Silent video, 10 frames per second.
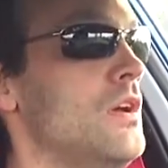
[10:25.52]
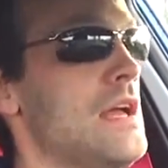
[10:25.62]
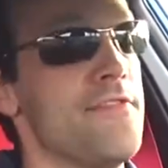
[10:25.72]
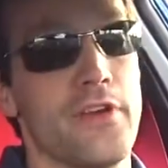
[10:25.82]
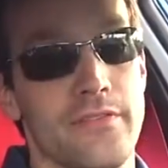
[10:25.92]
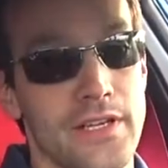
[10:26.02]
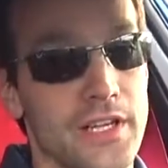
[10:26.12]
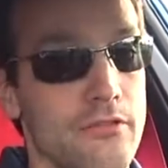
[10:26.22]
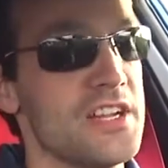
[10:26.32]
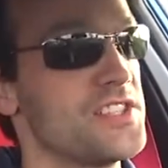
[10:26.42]
If you have any
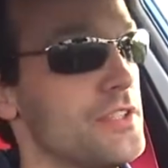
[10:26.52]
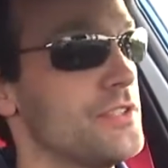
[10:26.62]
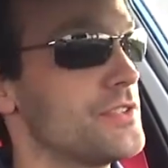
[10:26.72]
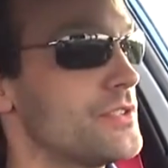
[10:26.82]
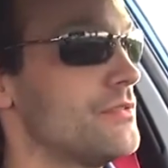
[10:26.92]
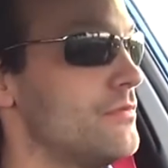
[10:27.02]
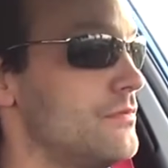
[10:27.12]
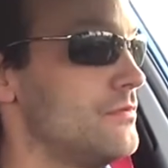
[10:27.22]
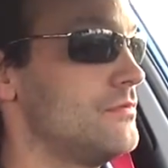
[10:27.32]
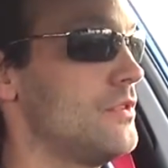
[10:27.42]
questions
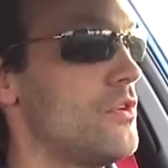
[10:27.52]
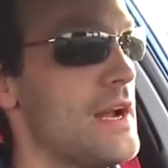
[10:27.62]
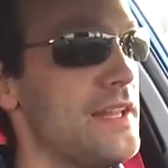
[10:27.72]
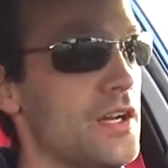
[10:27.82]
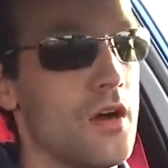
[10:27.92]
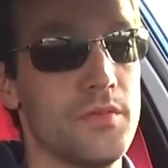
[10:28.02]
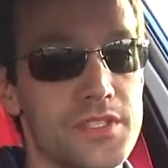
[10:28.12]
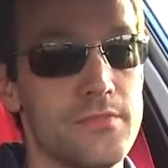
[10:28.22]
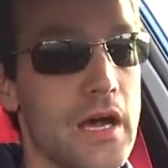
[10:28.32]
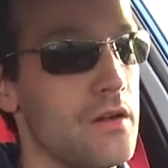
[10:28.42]
or any comments
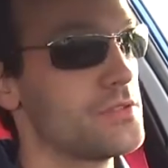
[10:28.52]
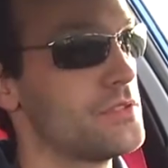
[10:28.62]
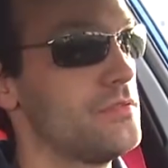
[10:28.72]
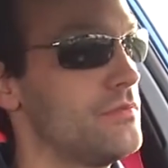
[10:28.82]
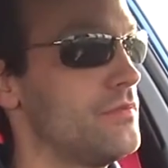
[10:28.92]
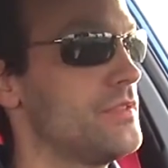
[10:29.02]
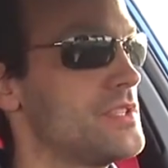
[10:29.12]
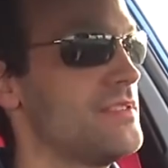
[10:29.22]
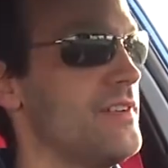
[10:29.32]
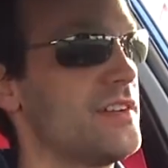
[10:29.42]
about the
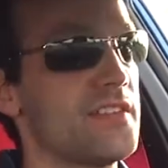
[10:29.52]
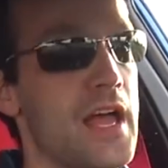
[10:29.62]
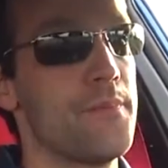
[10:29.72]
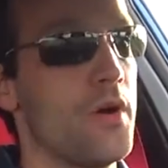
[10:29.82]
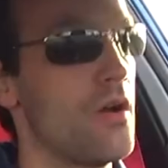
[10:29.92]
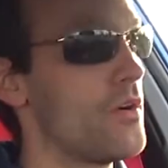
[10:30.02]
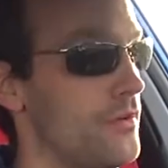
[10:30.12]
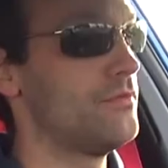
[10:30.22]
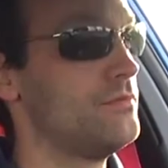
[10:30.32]
Civic Type R,